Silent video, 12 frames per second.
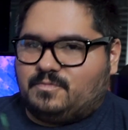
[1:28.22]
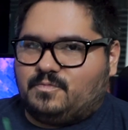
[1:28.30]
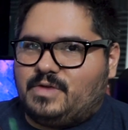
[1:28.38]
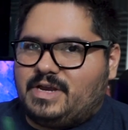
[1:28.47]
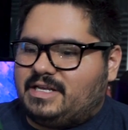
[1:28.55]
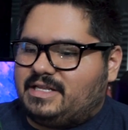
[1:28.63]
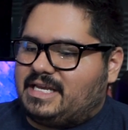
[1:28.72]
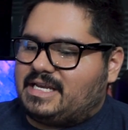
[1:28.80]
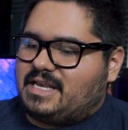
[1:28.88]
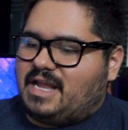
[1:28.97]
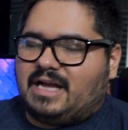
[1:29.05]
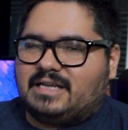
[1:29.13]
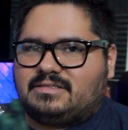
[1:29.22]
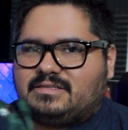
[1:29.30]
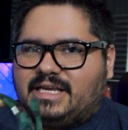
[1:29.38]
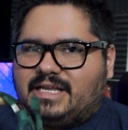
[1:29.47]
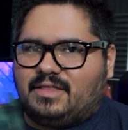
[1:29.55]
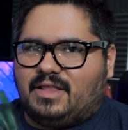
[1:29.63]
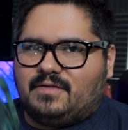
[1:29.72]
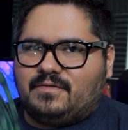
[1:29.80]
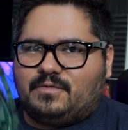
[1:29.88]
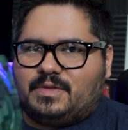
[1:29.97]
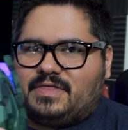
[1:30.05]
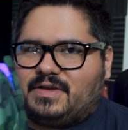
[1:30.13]
Really not in
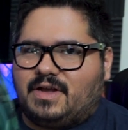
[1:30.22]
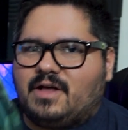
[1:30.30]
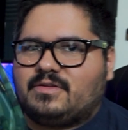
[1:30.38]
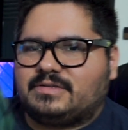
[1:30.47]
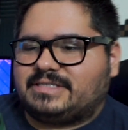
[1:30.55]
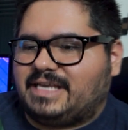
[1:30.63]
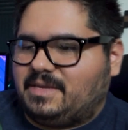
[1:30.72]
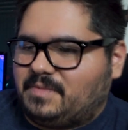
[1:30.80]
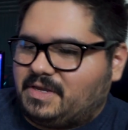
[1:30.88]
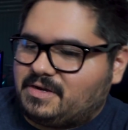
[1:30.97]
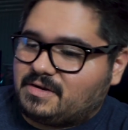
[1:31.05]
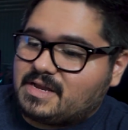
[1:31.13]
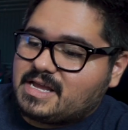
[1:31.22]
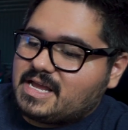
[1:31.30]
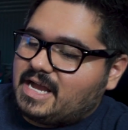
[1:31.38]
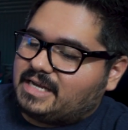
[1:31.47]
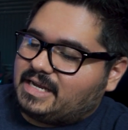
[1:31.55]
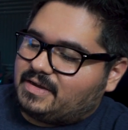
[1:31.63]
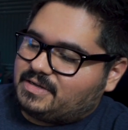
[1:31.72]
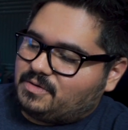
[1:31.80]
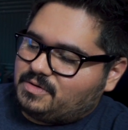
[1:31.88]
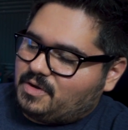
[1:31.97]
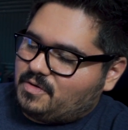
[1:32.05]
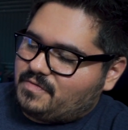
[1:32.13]
love with the color scheme here. Now, I
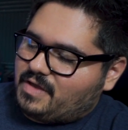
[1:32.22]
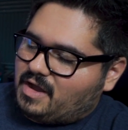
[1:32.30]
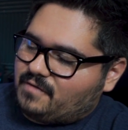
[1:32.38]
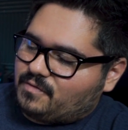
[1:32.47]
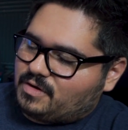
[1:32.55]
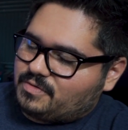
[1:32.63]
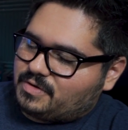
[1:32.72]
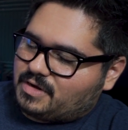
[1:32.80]
don't know if they offer other